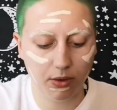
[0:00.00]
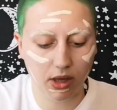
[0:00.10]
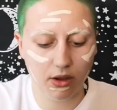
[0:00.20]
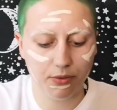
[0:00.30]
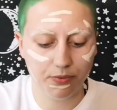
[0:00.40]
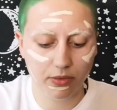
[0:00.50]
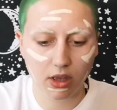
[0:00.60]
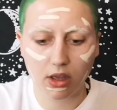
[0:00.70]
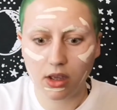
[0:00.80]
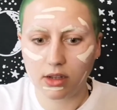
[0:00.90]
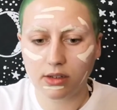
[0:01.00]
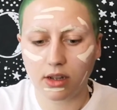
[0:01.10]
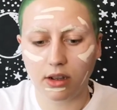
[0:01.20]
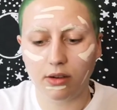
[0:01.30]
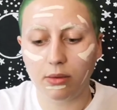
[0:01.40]
There we go.
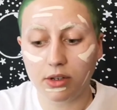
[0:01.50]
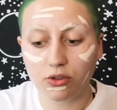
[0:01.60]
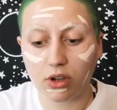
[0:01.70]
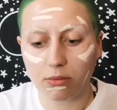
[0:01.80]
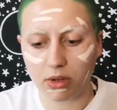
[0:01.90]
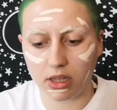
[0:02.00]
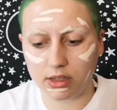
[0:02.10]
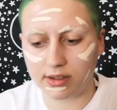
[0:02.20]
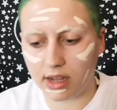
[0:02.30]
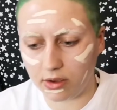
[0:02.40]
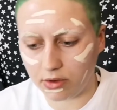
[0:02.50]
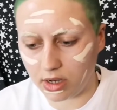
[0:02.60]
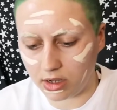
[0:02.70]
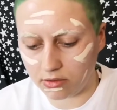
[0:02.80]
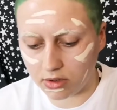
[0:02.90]
So I'm going to try and blend this
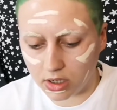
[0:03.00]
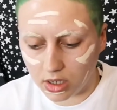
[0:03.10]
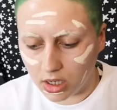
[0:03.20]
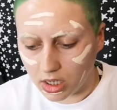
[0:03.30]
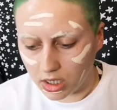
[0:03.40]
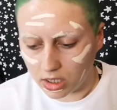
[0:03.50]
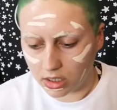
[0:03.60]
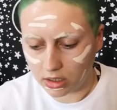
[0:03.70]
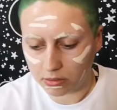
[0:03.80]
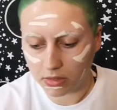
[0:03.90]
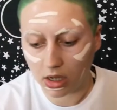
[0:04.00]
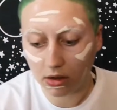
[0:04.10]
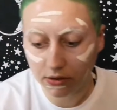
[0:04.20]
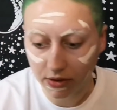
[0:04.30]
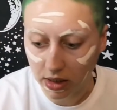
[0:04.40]
out now.
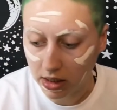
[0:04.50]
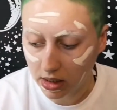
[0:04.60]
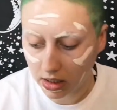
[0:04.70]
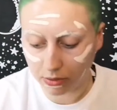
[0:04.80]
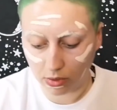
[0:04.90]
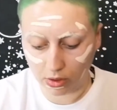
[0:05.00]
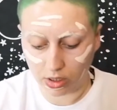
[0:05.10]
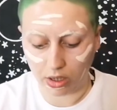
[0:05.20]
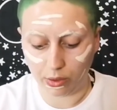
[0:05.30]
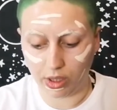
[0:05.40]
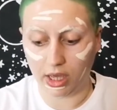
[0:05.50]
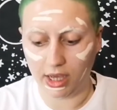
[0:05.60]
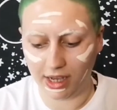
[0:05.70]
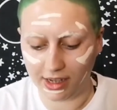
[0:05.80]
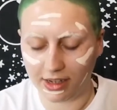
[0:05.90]
Hopefully it will look
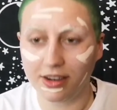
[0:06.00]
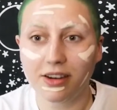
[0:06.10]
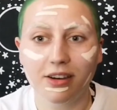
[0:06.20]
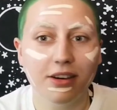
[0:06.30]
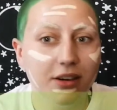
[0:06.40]
okay.